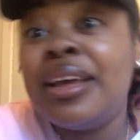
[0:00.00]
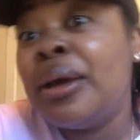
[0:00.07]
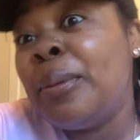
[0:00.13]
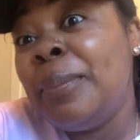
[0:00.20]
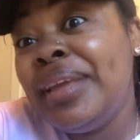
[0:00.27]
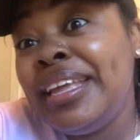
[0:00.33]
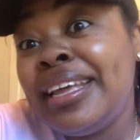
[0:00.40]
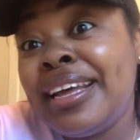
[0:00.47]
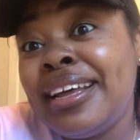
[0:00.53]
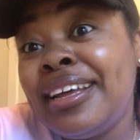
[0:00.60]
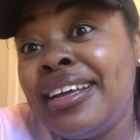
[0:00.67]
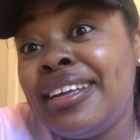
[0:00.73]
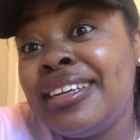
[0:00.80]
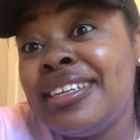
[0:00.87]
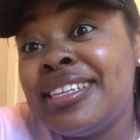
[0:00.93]

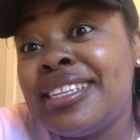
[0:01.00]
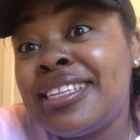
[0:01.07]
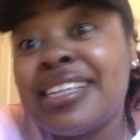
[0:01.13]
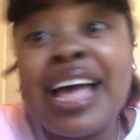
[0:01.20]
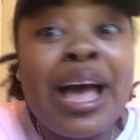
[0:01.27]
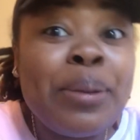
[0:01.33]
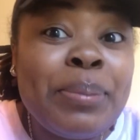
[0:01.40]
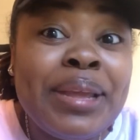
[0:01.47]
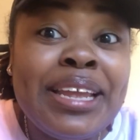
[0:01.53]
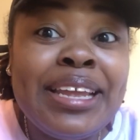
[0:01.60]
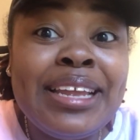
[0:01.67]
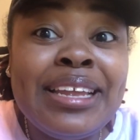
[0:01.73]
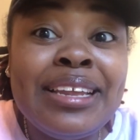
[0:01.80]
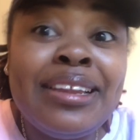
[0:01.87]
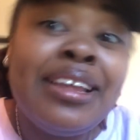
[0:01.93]
Because I
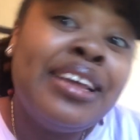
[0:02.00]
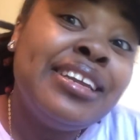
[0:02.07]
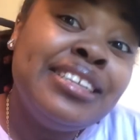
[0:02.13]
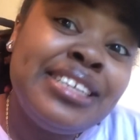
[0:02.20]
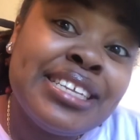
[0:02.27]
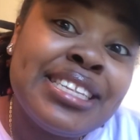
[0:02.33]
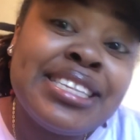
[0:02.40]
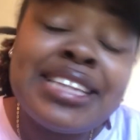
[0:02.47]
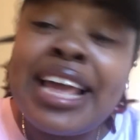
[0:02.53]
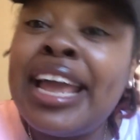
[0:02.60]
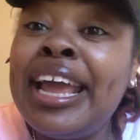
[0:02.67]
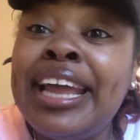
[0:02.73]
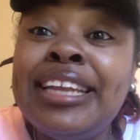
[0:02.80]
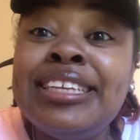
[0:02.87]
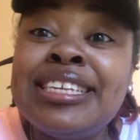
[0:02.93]
mean, just
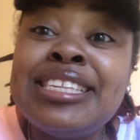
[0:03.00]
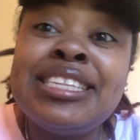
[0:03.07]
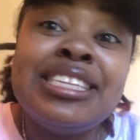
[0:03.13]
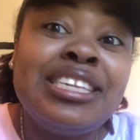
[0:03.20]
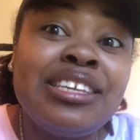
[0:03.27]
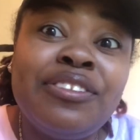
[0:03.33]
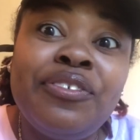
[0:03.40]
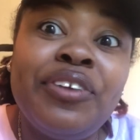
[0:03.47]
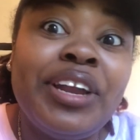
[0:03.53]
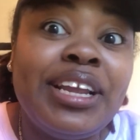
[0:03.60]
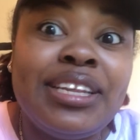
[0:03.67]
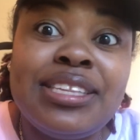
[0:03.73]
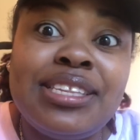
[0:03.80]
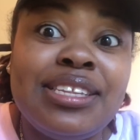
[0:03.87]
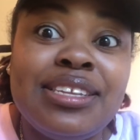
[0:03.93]
say, and just for
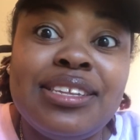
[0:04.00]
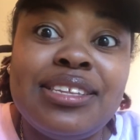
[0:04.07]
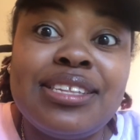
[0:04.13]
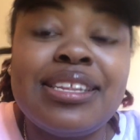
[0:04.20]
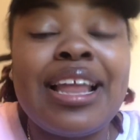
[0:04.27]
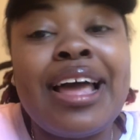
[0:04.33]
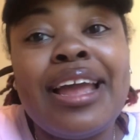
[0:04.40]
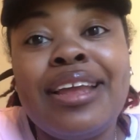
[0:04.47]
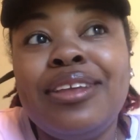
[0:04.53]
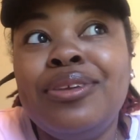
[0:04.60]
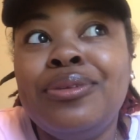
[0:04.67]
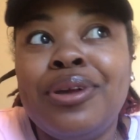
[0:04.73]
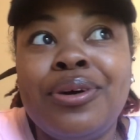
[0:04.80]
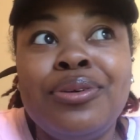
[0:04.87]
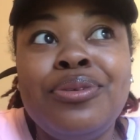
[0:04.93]
instance, like, you
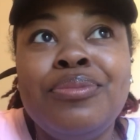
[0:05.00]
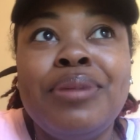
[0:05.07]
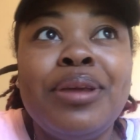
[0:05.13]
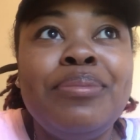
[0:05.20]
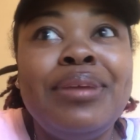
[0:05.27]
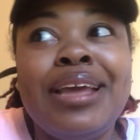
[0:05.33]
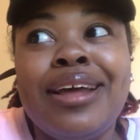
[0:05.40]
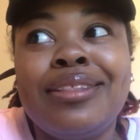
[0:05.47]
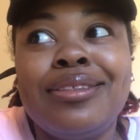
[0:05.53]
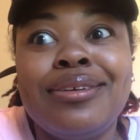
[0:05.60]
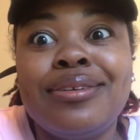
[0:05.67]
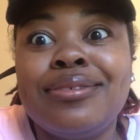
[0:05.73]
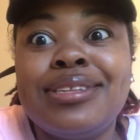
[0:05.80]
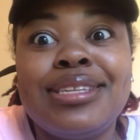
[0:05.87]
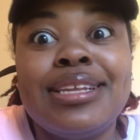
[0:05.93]
know, you may be out
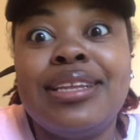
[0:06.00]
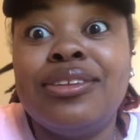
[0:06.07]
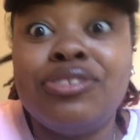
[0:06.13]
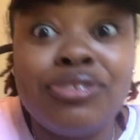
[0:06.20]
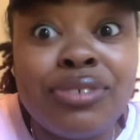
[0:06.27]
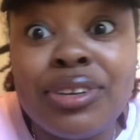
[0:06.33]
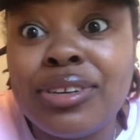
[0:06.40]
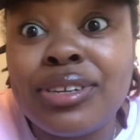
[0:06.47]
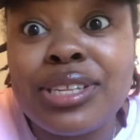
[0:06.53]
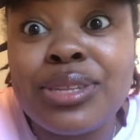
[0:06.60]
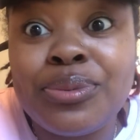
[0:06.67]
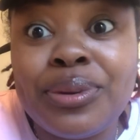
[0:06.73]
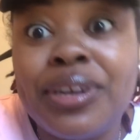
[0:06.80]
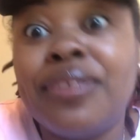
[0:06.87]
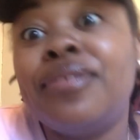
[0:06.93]
there selling drugs or
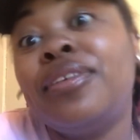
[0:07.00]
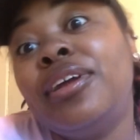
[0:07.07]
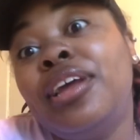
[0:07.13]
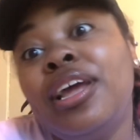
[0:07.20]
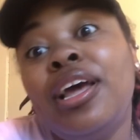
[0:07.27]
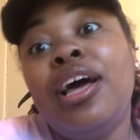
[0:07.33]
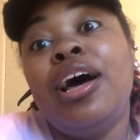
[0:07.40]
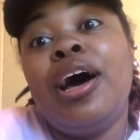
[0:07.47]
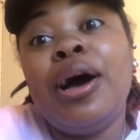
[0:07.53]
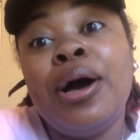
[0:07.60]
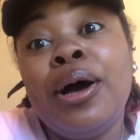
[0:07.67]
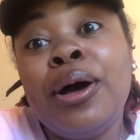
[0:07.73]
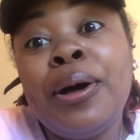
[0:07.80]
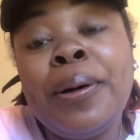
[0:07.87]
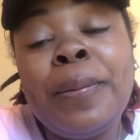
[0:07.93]
whatever.
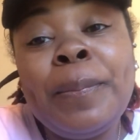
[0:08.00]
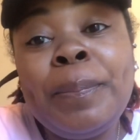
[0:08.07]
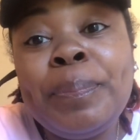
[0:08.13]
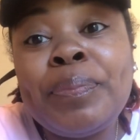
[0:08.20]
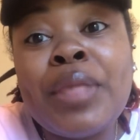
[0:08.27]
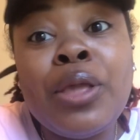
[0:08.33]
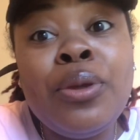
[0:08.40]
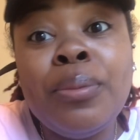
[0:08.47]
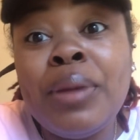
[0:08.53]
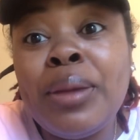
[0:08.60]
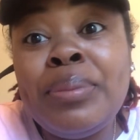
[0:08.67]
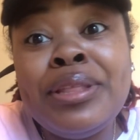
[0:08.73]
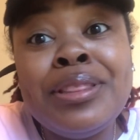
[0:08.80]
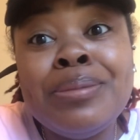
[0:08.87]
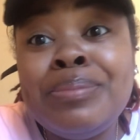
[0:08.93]
You may
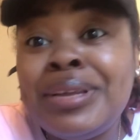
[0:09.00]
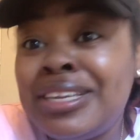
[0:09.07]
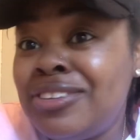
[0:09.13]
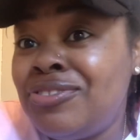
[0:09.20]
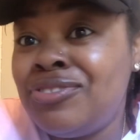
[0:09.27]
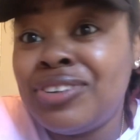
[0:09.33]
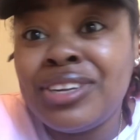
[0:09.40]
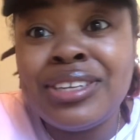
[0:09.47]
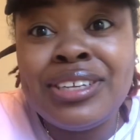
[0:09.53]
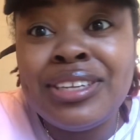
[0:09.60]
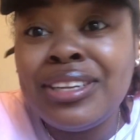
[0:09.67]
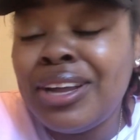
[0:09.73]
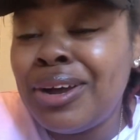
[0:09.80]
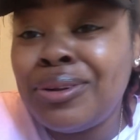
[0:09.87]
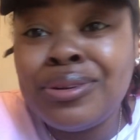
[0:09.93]
be the best drug
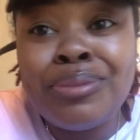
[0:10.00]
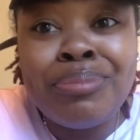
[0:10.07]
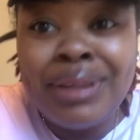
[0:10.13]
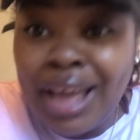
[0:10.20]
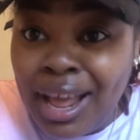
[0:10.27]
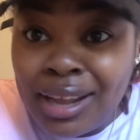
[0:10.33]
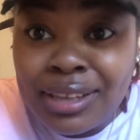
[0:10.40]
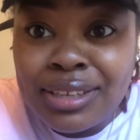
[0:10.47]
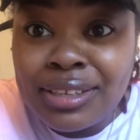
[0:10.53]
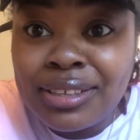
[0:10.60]
dealer on the block.